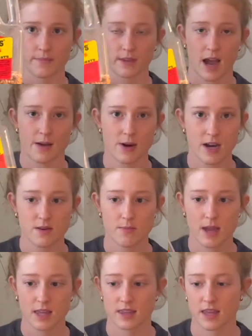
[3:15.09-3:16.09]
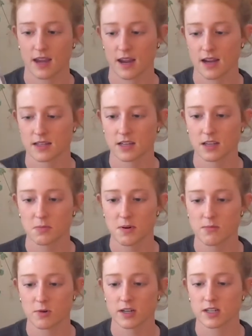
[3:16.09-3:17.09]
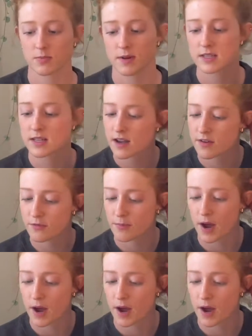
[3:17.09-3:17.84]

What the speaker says: I buy the big thing. It's a little bit more expensive,